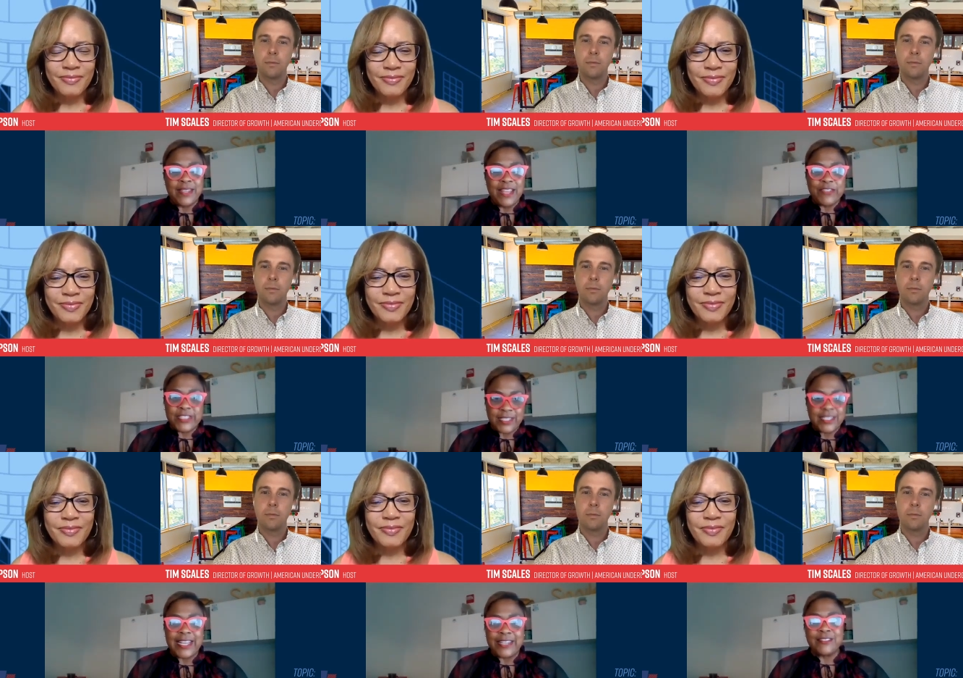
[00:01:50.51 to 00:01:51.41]
Speaker 1: and
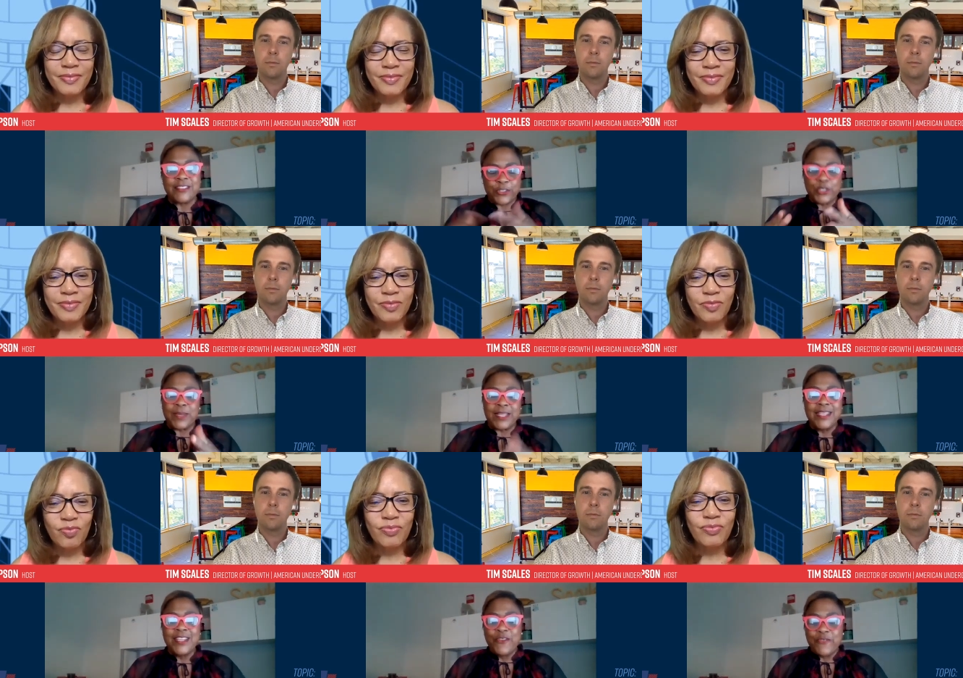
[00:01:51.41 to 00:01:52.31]
facilitate, excuse me,
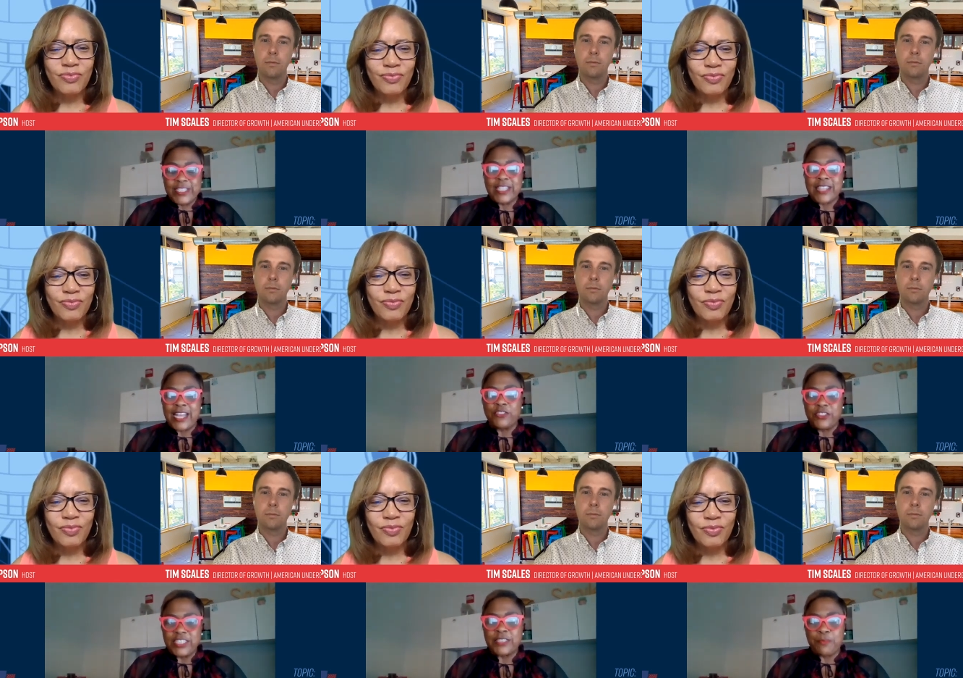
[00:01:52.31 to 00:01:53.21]
facilitate
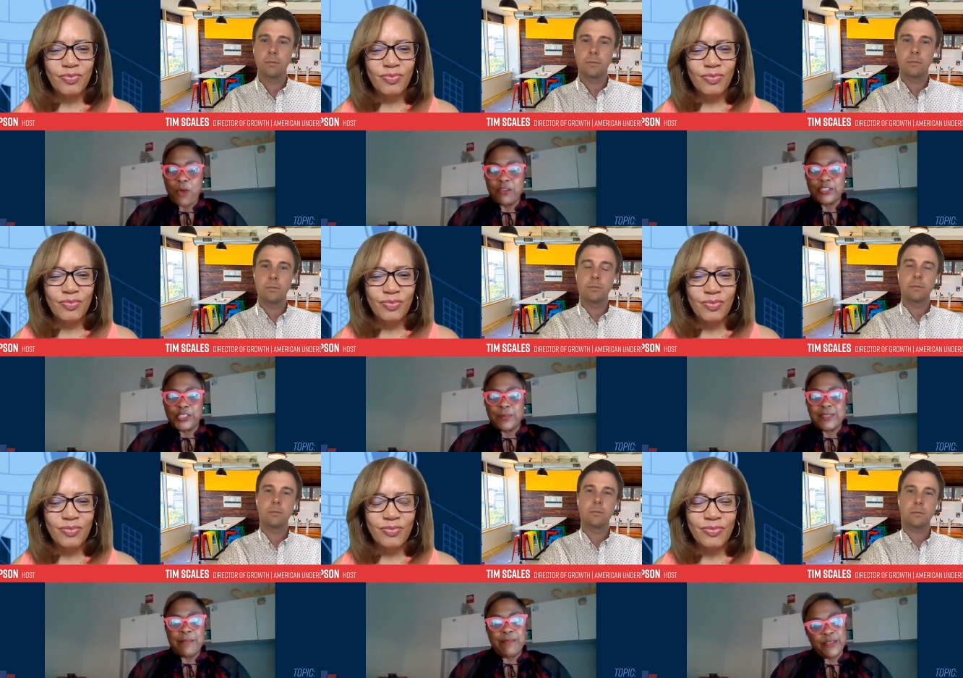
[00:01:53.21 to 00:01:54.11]
strategic partnerships
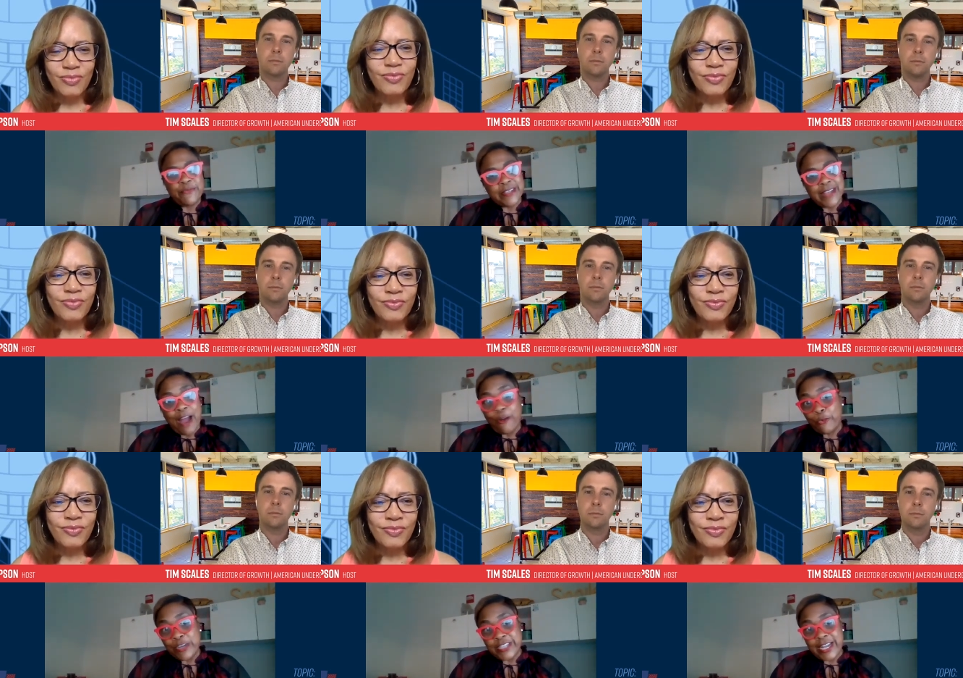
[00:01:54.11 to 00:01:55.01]
that benefit our
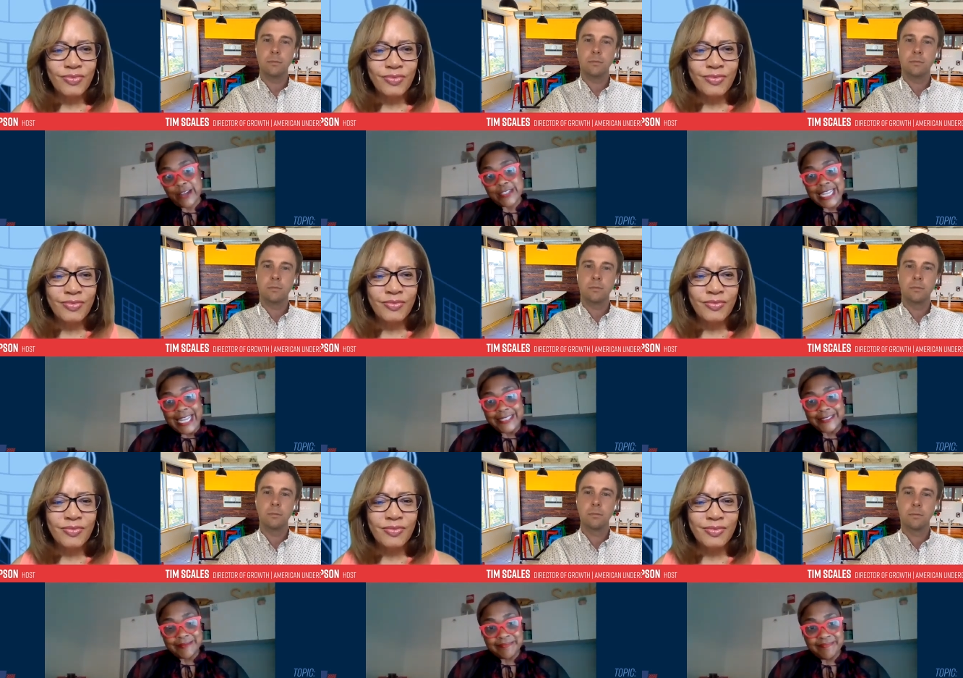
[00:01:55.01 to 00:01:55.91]
region and our state.
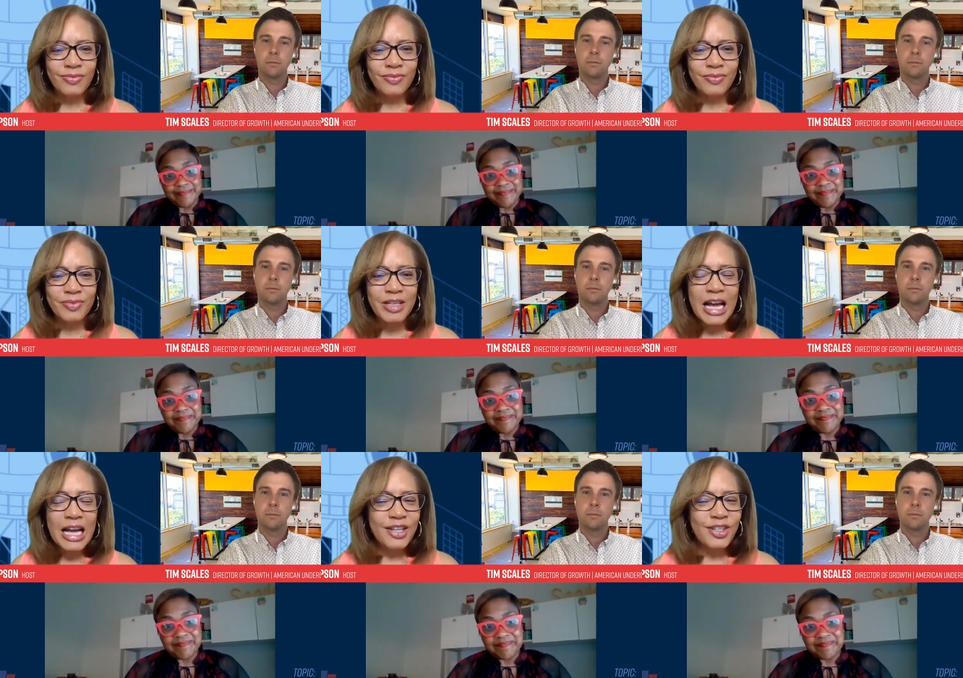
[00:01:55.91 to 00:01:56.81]
Speaker 2: Mm-hmm.
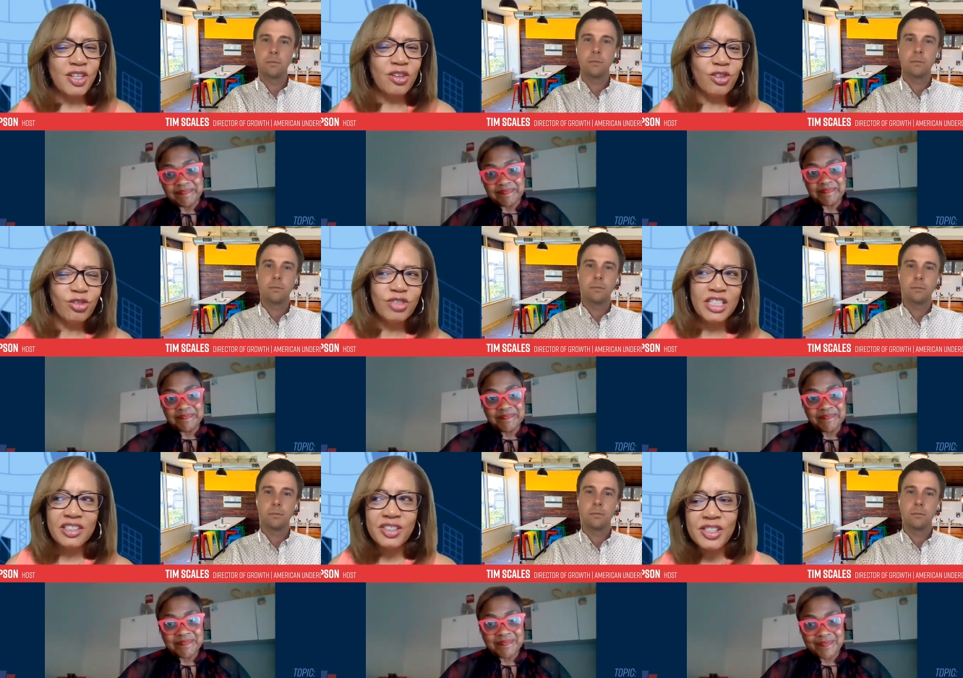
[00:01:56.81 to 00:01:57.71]
So,
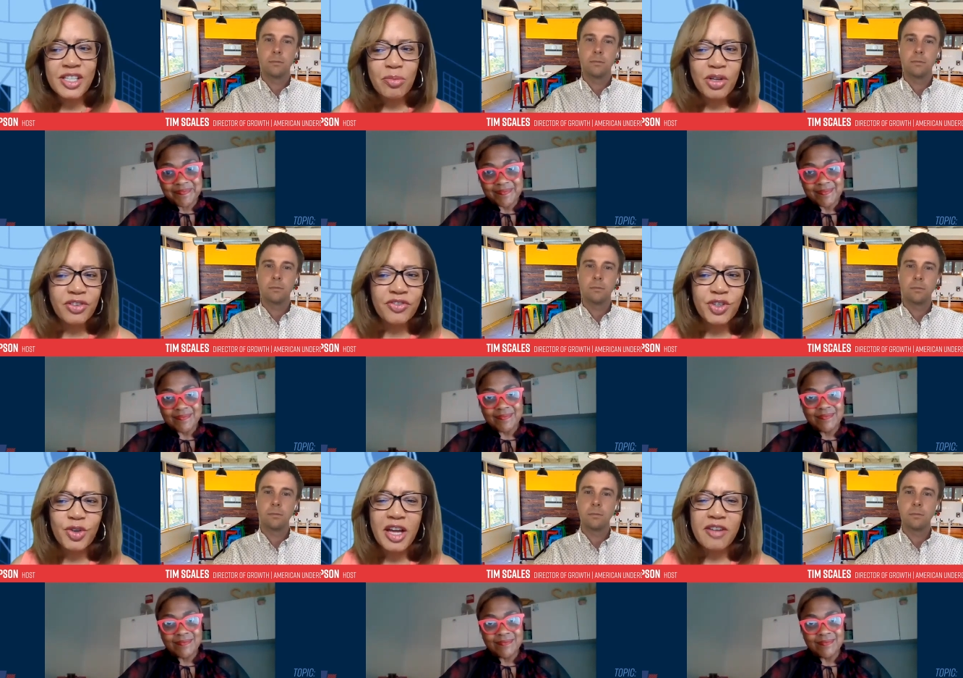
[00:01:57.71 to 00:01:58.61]
needless to say, both of
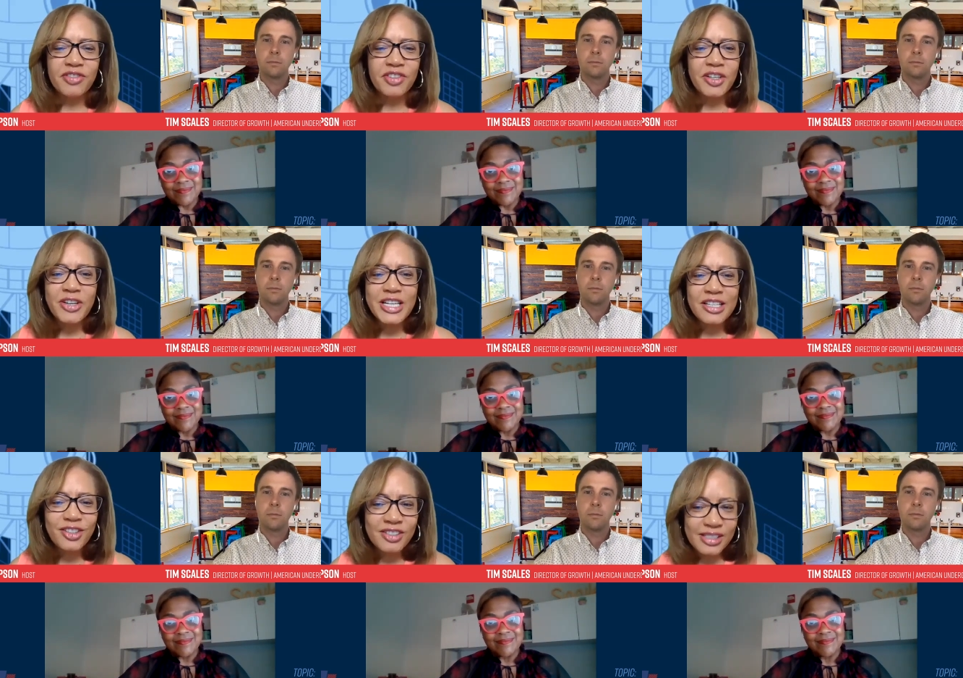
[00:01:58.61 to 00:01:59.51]
you have
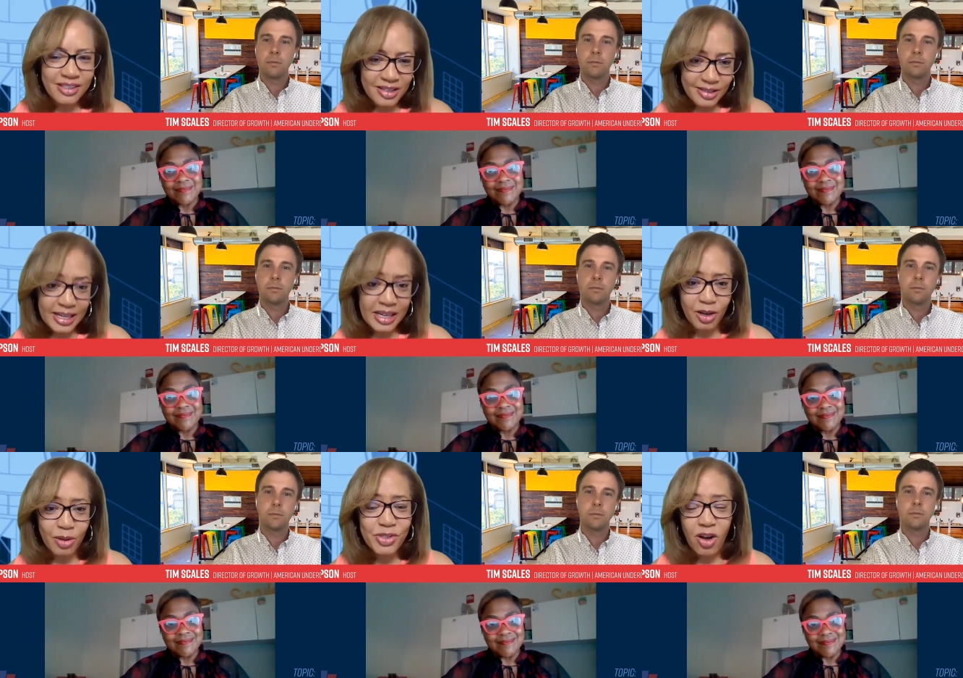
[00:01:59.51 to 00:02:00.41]
varying
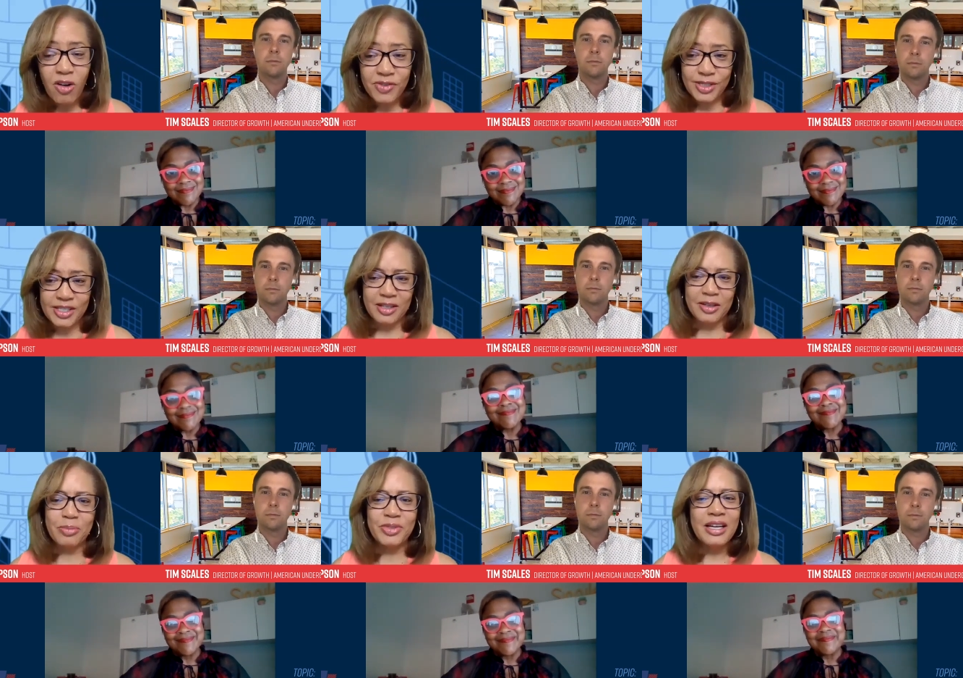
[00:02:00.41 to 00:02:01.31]
setups, office setups.
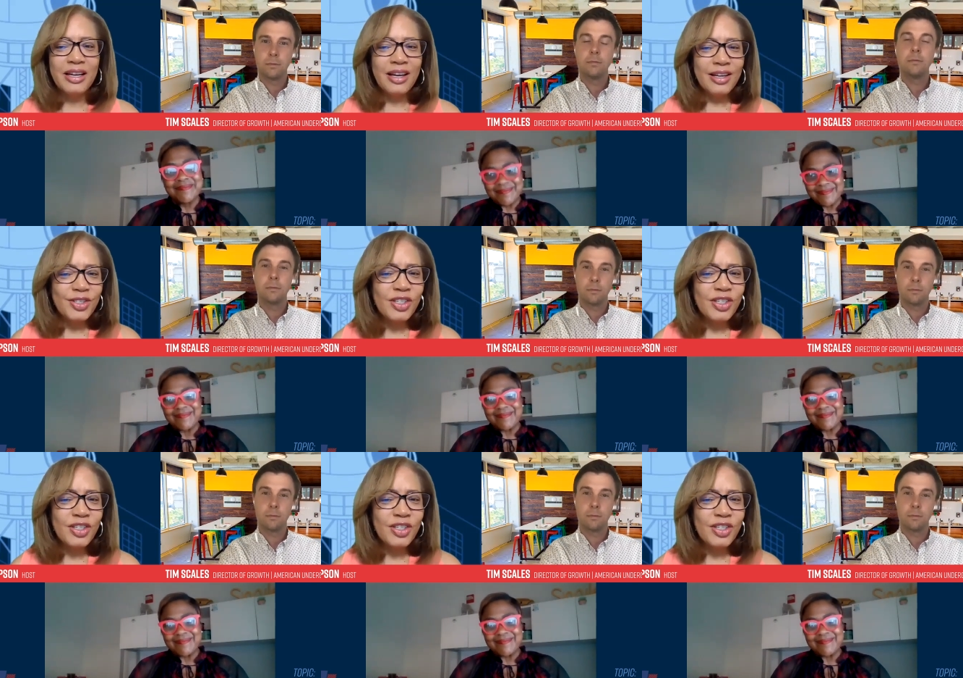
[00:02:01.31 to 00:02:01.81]
Mm-hmm.